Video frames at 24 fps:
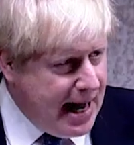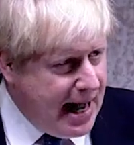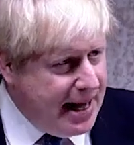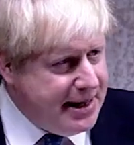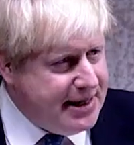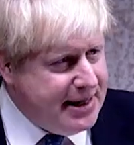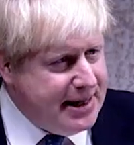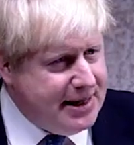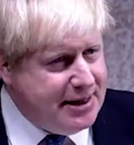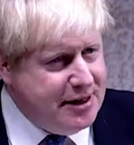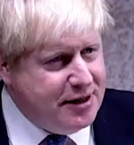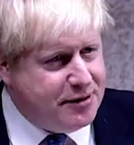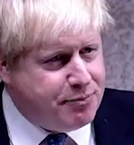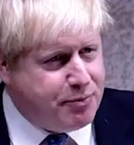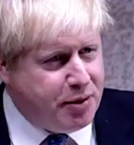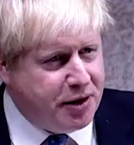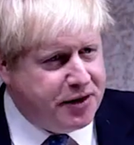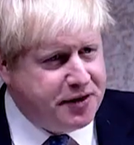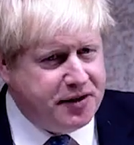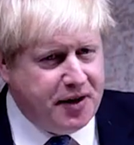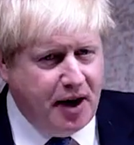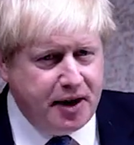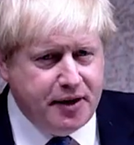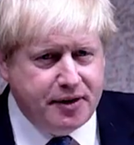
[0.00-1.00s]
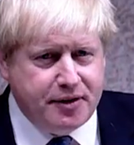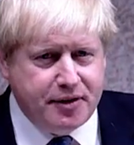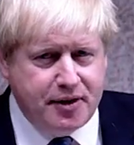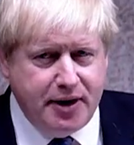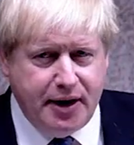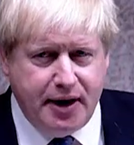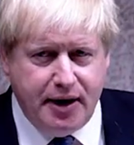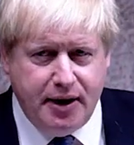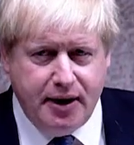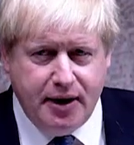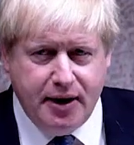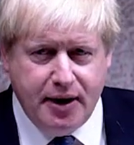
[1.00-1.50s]
And it is
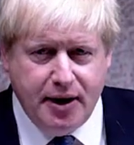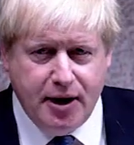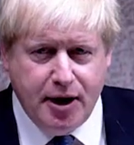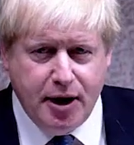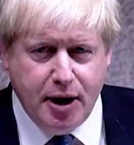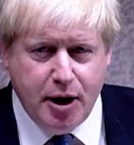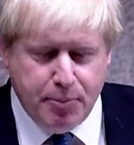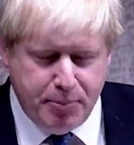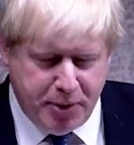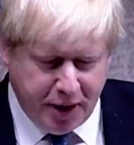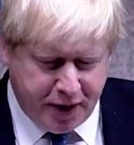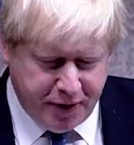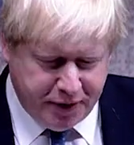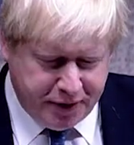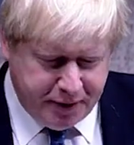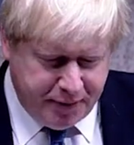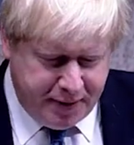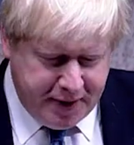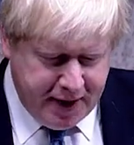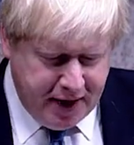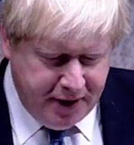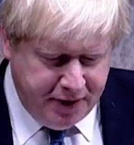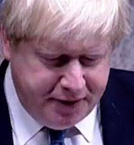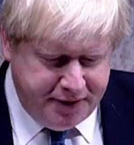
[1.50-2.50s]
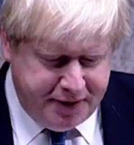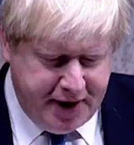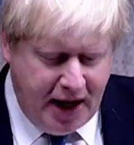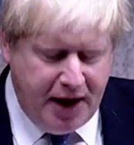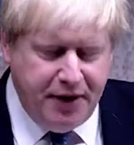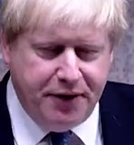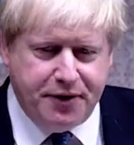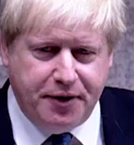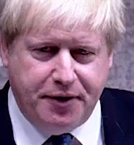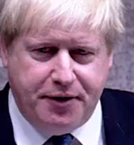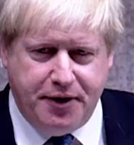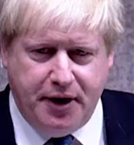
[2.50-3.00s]
precisely because of the
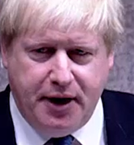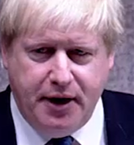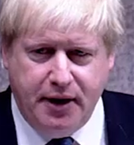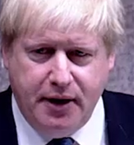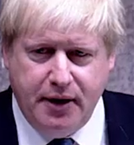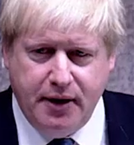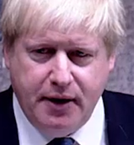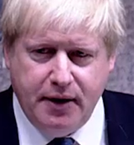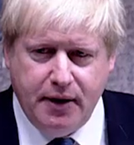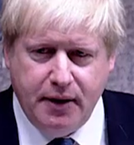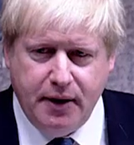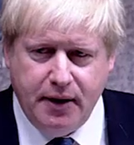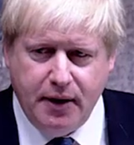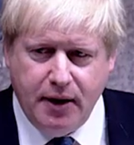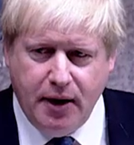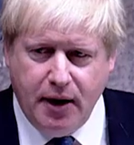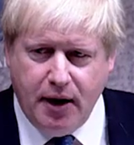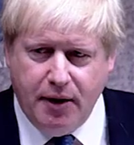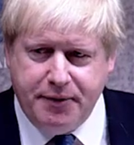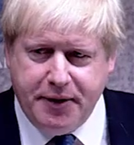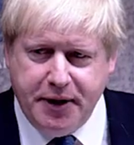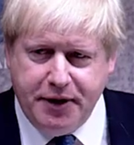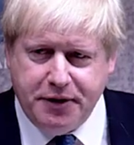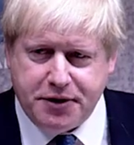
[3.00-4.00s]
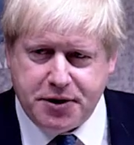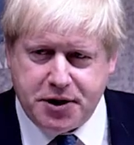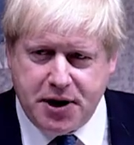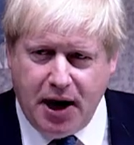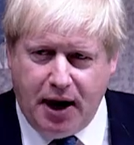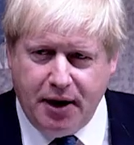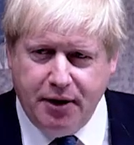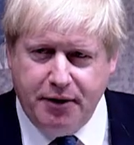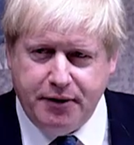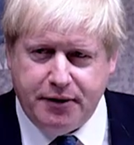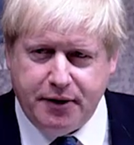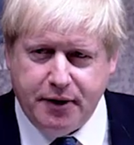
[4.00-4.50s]
intensity of these
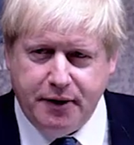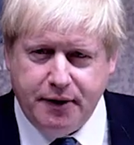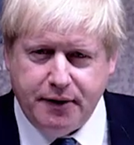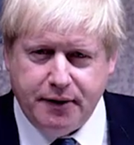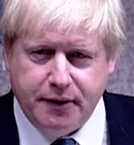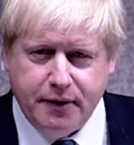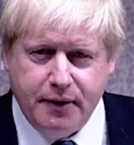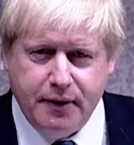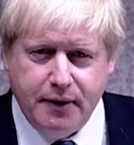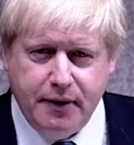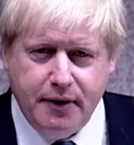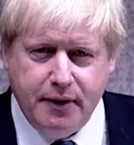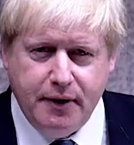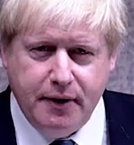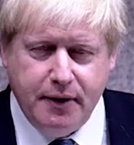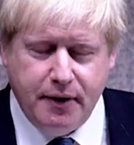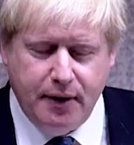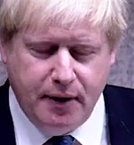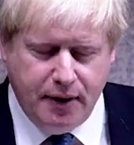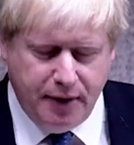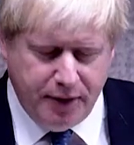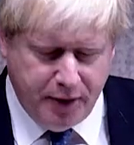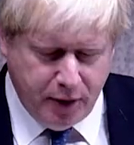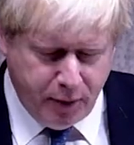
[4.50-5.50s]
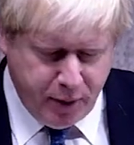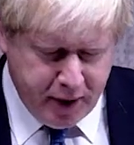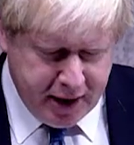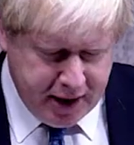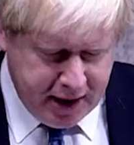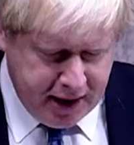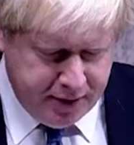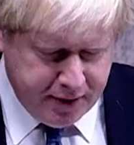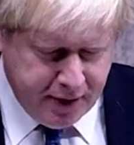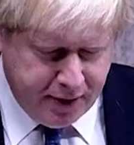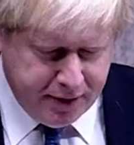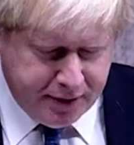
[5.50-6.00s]
challenges that we
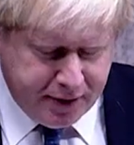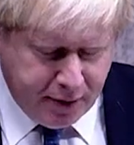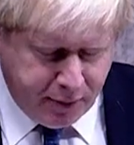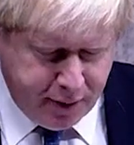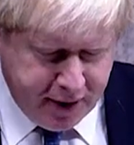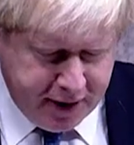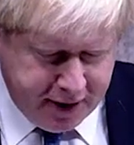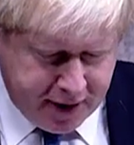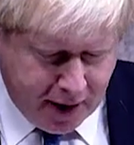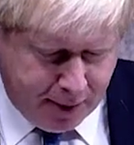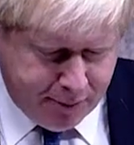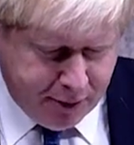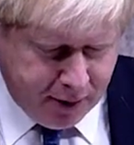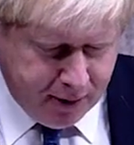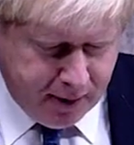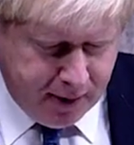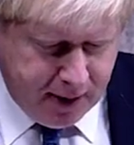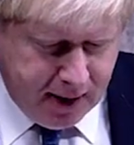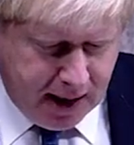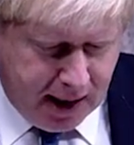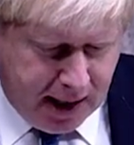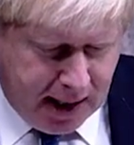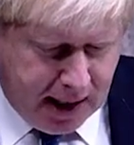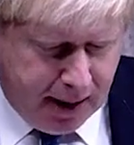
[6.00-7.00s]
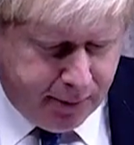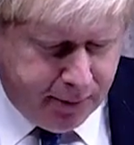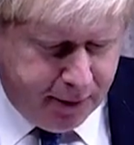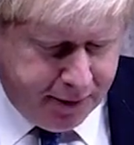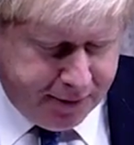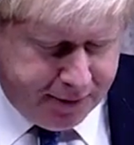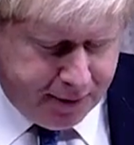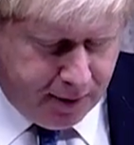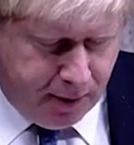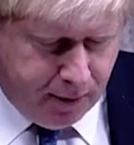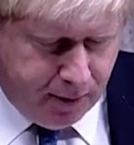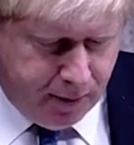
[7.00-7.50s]
need to redouble our
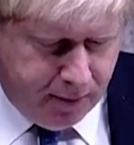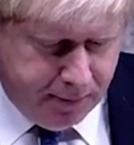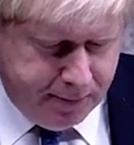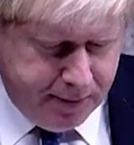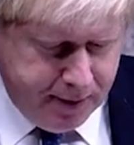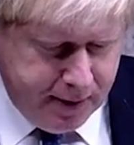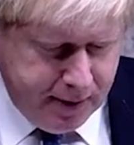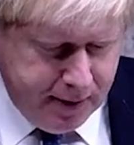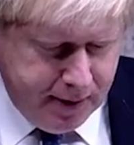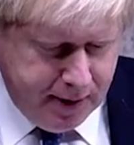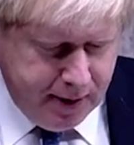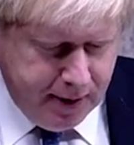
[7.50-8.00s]
resolve